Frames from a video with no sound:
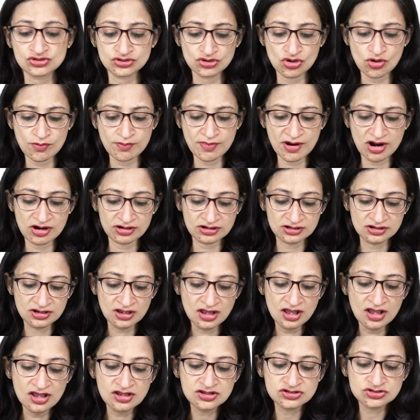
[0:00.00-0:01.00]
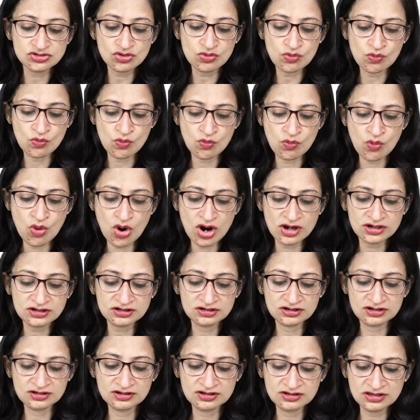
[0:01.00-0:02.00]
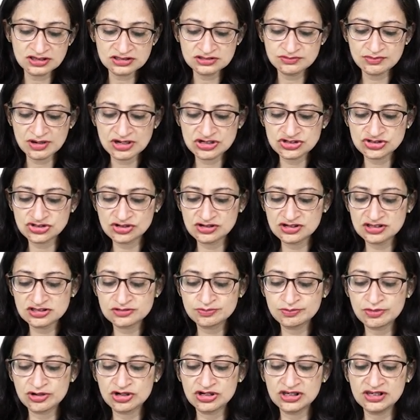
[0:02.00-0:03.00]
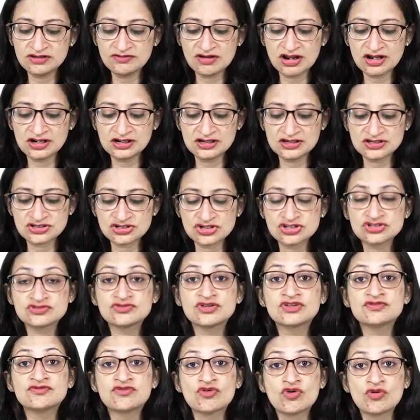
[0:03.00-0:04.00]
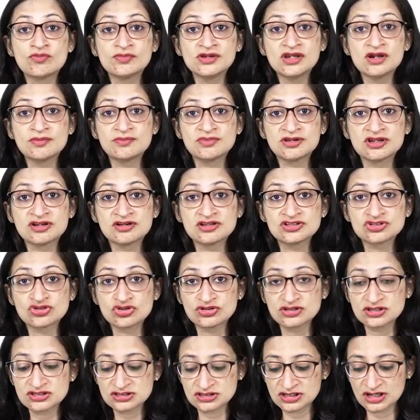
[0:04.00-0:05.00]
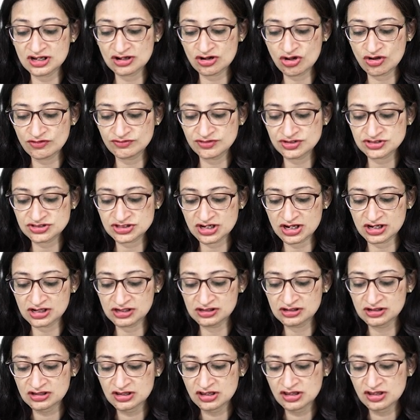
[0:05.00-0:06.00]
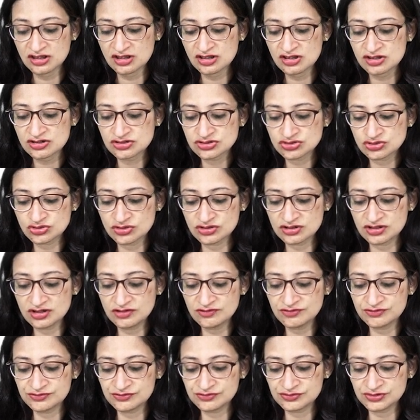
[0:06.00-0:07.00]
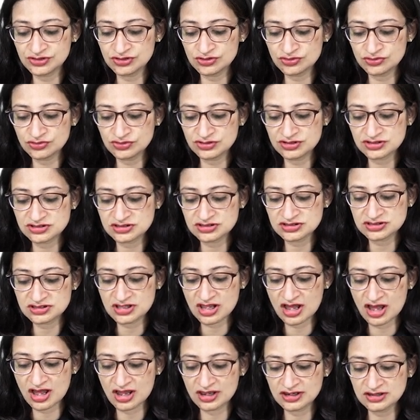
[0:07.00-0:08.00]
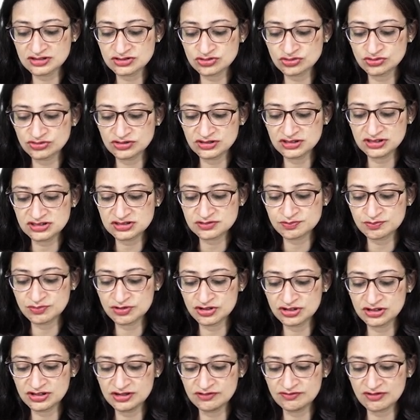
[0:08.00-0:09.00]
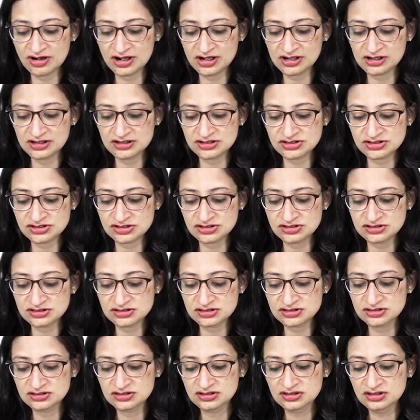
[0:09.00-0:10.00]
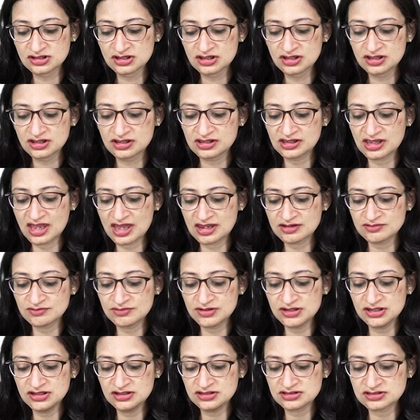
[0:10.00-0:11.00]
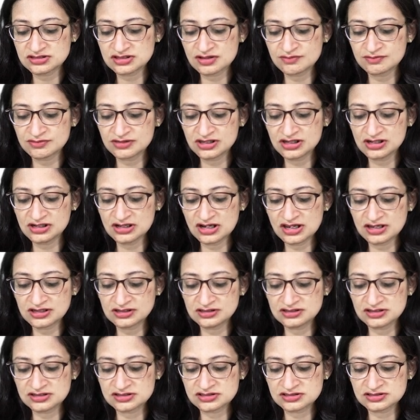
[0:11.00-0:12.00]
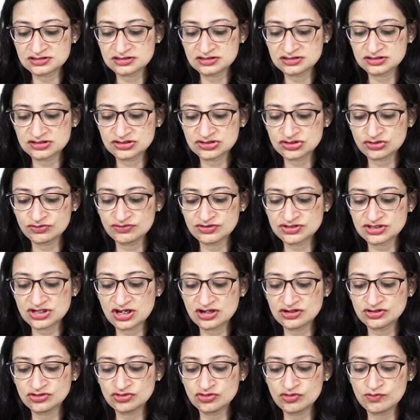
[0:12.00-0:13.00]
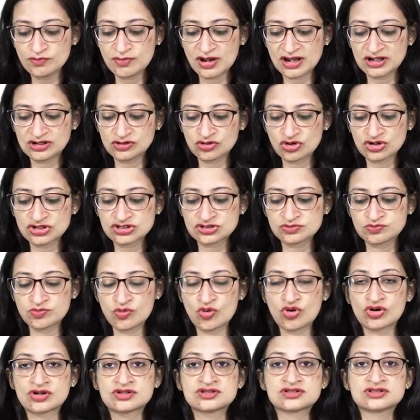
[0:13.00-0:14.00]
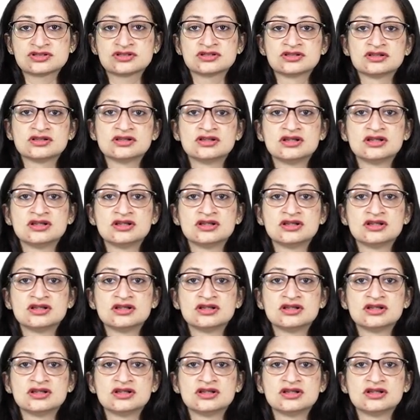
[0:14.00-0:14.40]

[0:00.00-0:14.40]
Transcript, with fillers: on your part. So what is mentioned is pearly white lesions with foamy appearance on the sclera of the child. So if you know this is the eye so these pearly white lesions can be something like this. So which are you know bitot spots.